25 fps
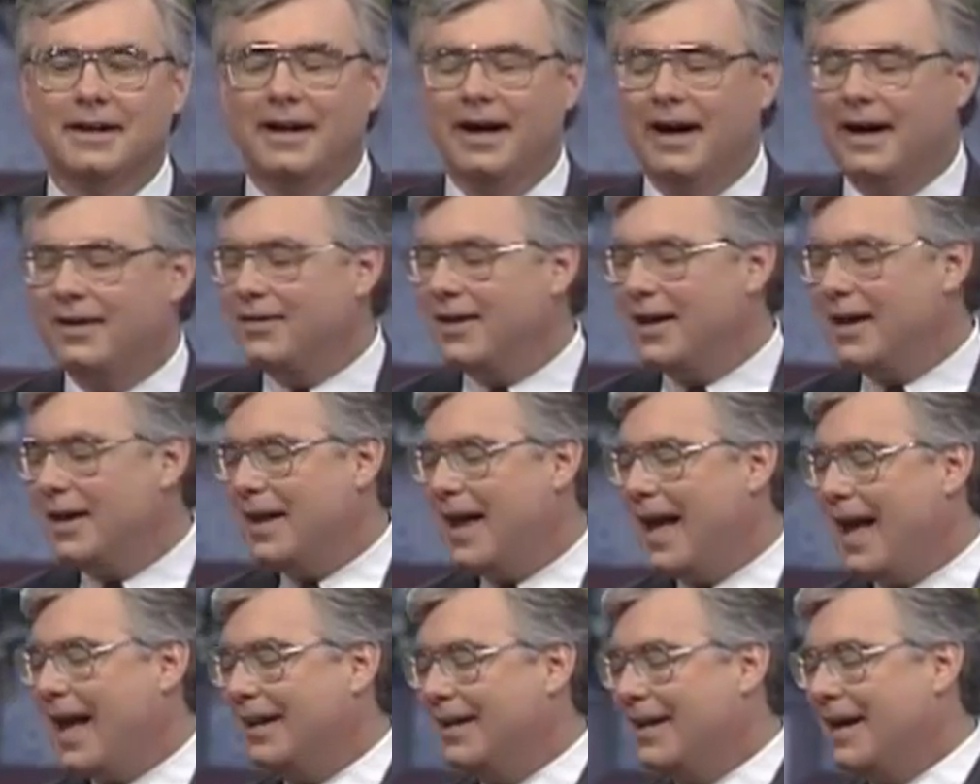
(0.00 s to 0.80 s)
And they'd
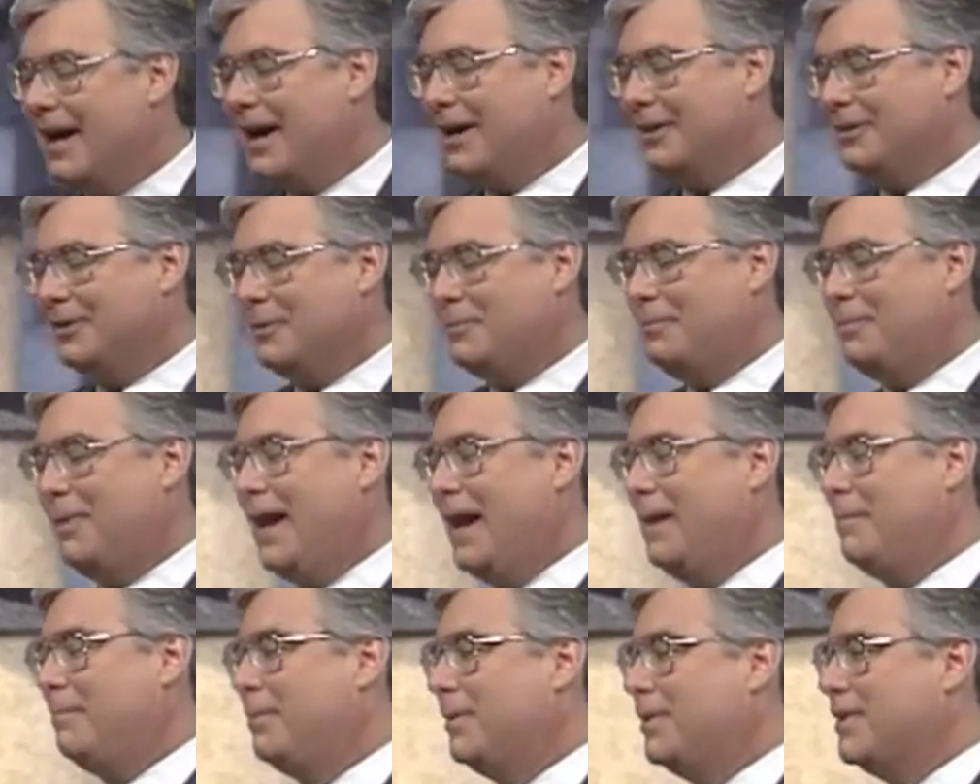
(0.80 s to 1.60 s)
hand out the
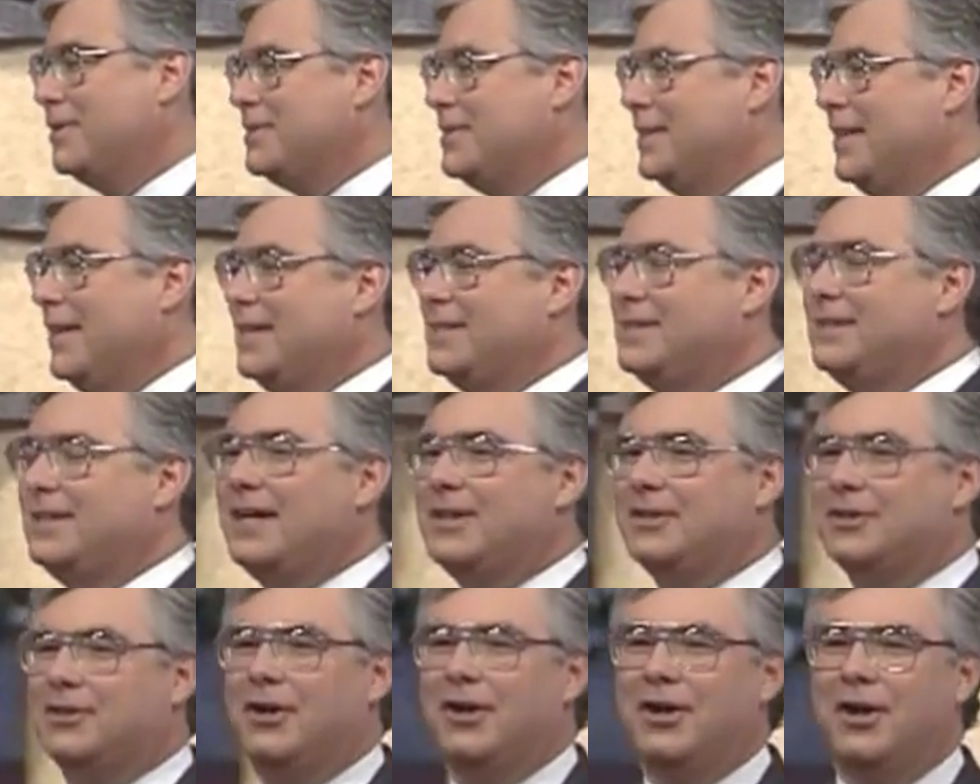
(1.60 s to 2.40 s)
papers, and they'd say,
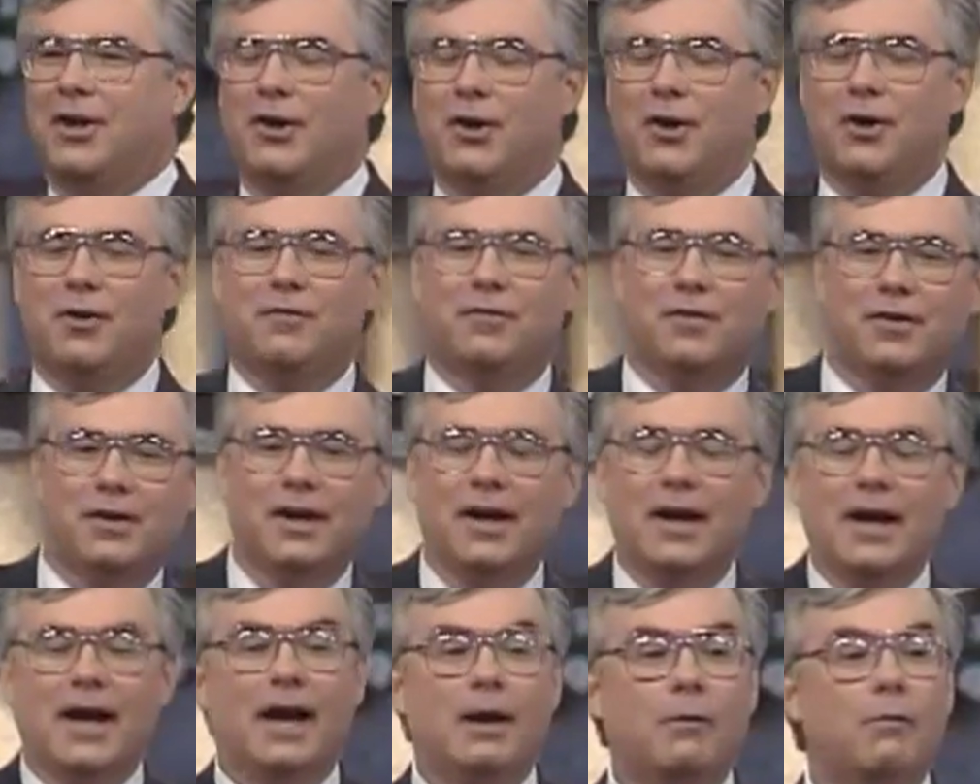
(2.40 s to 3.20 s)
turn it over.
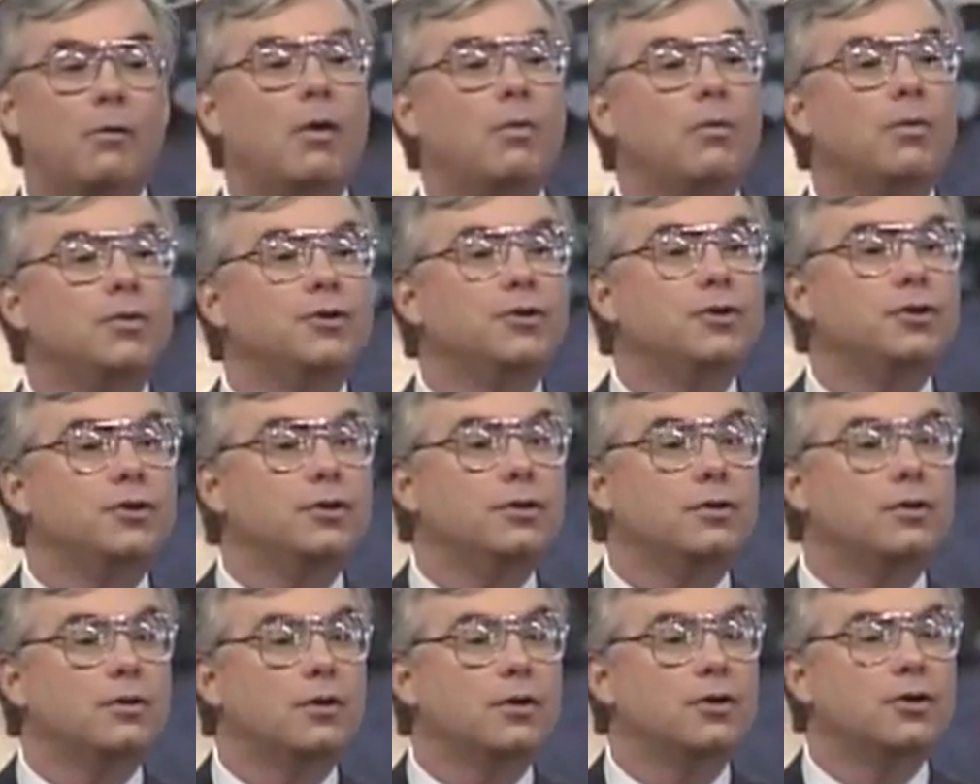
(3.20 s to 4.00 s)
And what will you
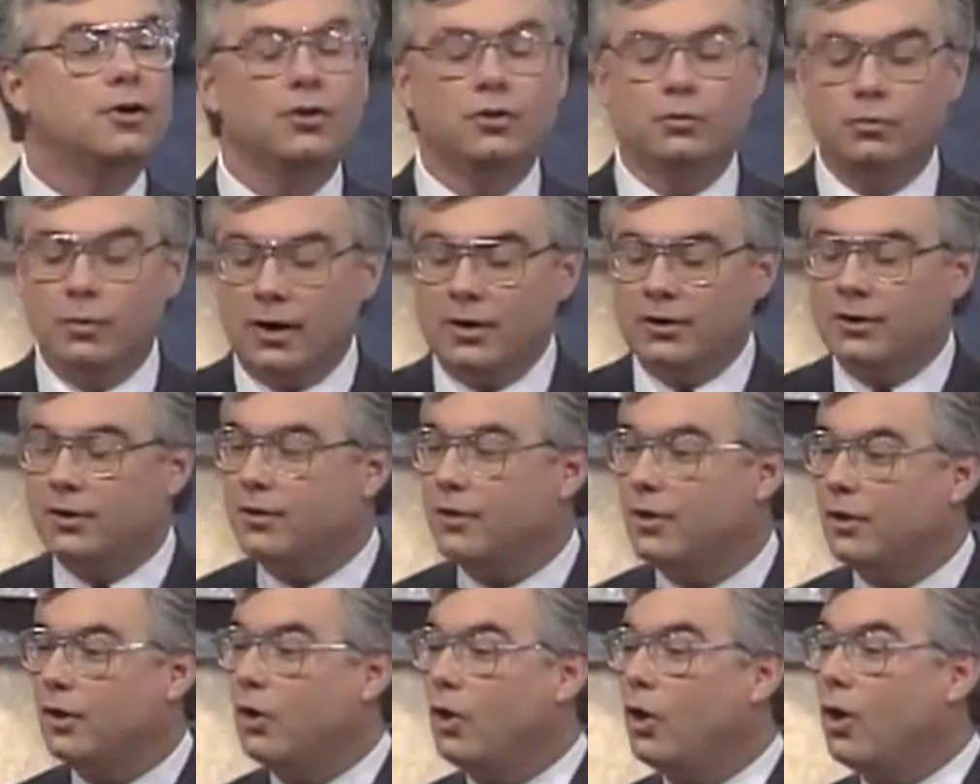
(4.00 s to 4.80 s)
do? You'd run to
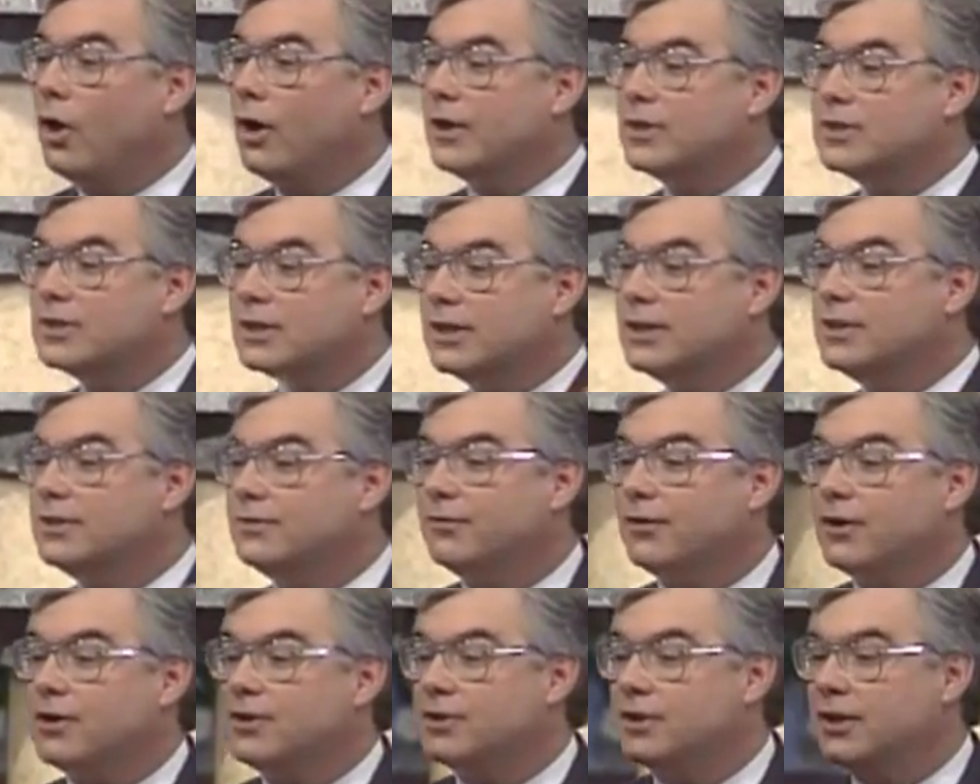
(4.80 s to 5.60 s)
the longest list
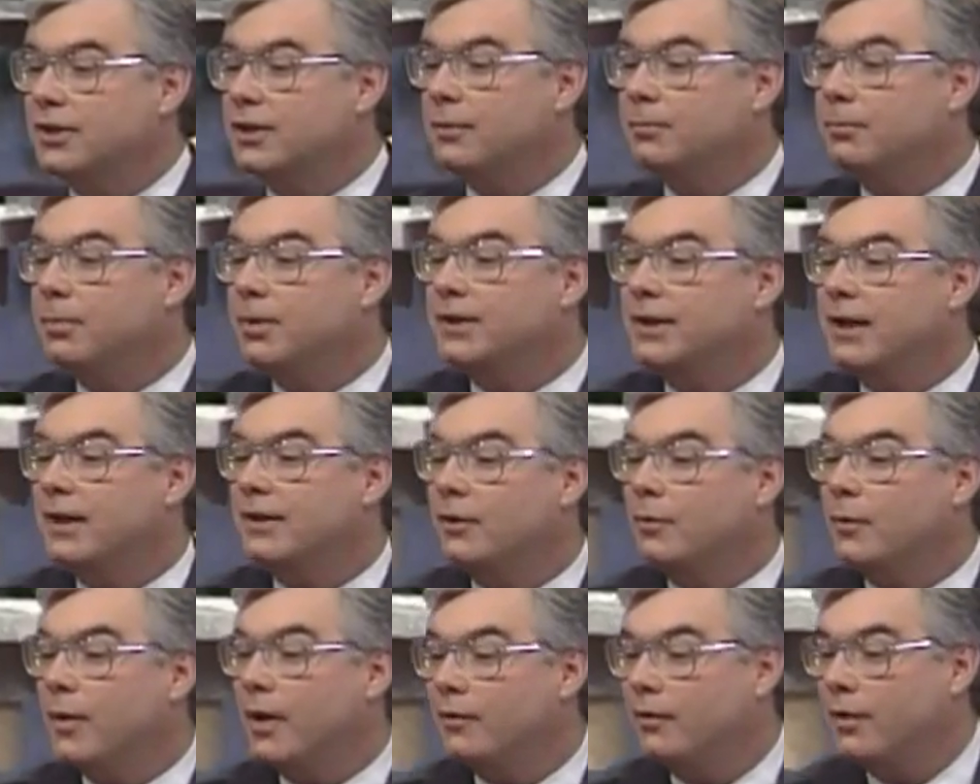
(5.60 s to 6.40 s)
first, and you'd put down
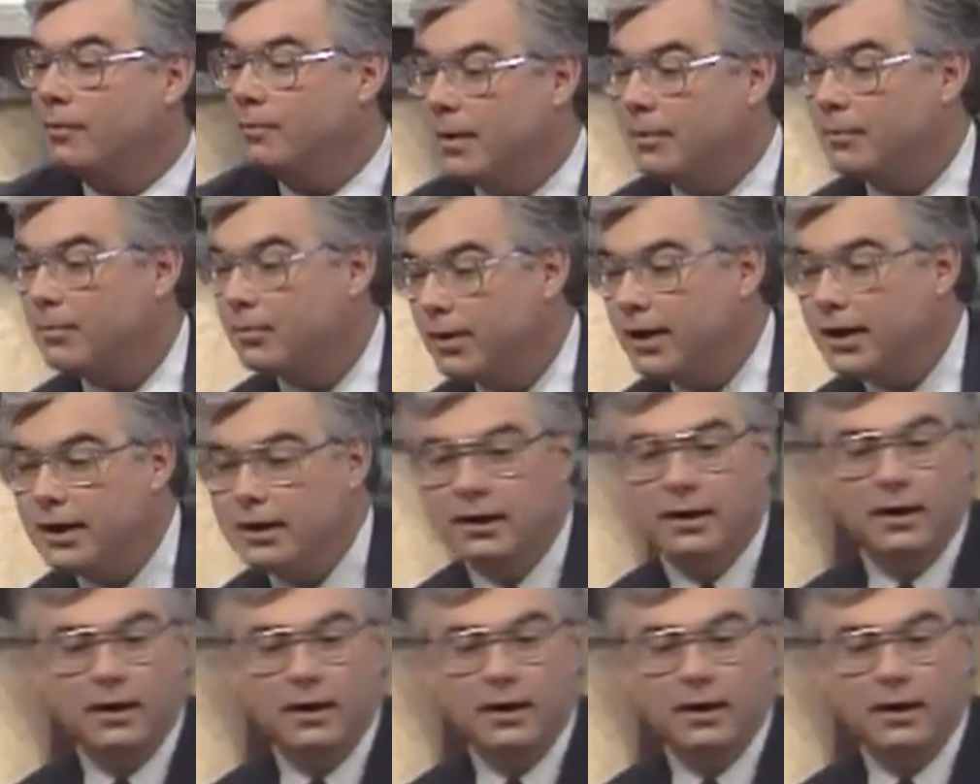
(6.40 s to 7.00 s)
your way to remember it.